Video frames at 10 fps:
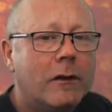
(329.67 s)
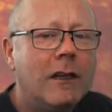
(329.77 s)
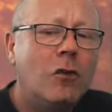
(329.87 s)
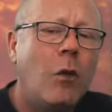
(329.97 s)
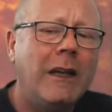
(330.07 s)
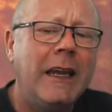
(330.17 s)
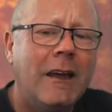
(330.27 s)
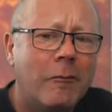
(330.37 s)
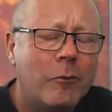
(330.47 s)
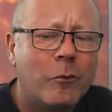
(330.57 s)
It's 1
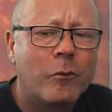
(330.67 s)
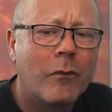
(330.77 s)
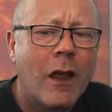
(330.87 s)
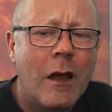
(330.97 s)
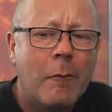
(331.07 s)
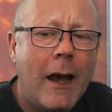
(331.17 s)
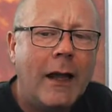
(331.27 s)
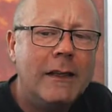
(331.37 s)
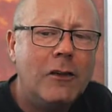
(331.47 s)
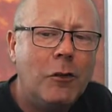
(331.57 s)
year, but I
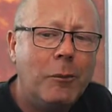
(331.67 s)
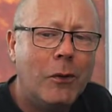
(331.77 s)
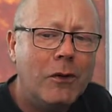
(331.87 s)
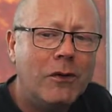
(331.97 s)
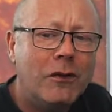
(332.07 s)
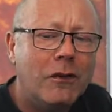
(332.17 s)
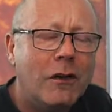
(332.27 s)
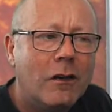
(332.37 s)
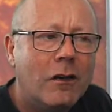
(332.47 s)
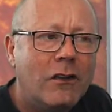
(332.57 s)
need to put
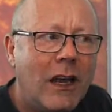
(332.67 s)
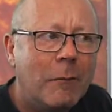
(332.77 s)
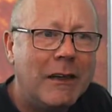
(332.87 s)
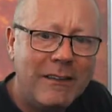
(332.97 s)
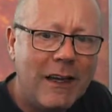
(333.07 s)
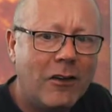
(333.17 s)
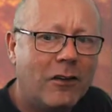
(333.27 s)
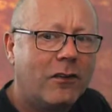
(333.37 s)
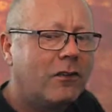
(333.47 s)
the time in seconds.